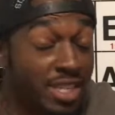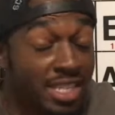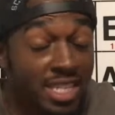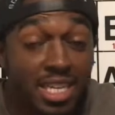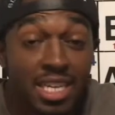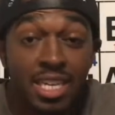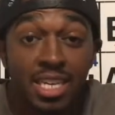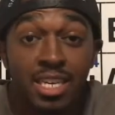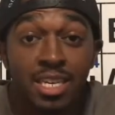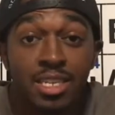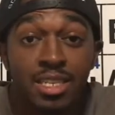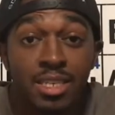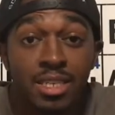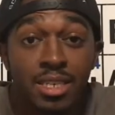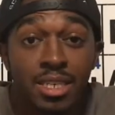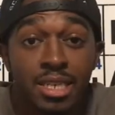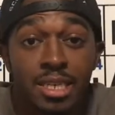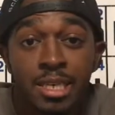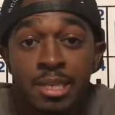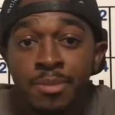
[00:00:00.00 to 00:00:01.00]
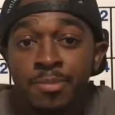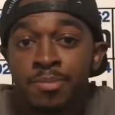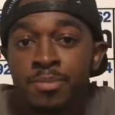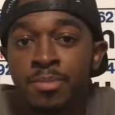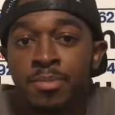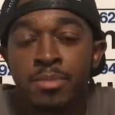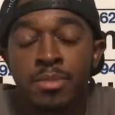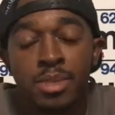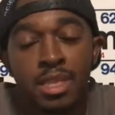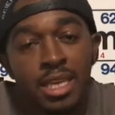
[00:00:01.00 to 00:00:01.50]
it did,
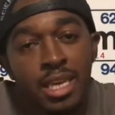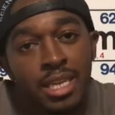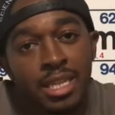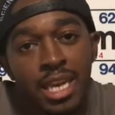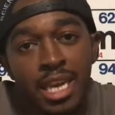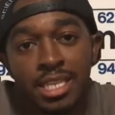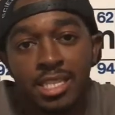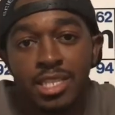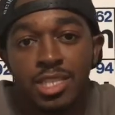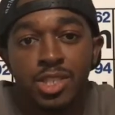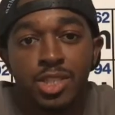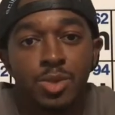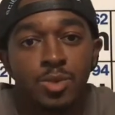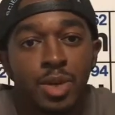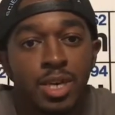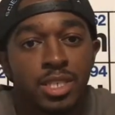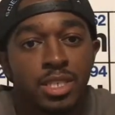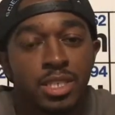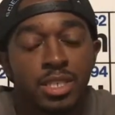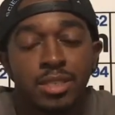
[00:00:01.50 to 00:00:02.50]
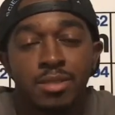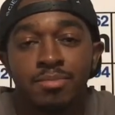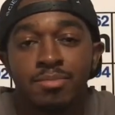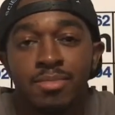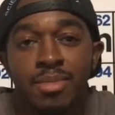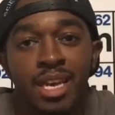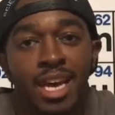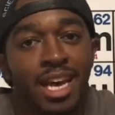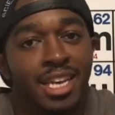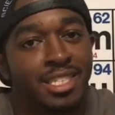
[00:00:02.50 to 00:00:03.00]
in that situation,
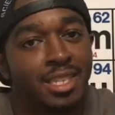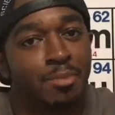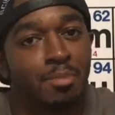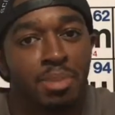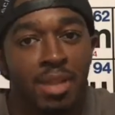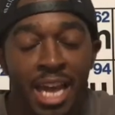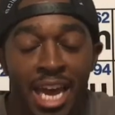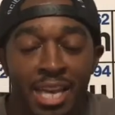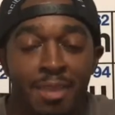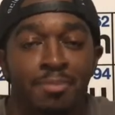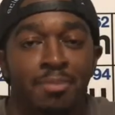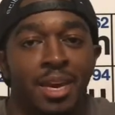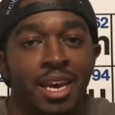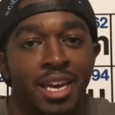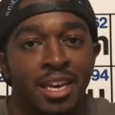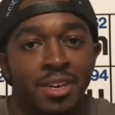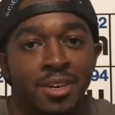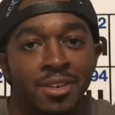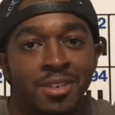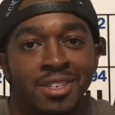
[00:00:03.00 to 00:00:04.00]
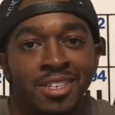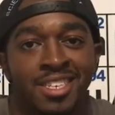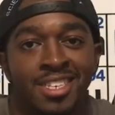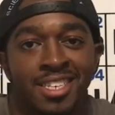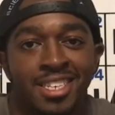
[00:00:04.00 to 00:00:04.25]
as a black male,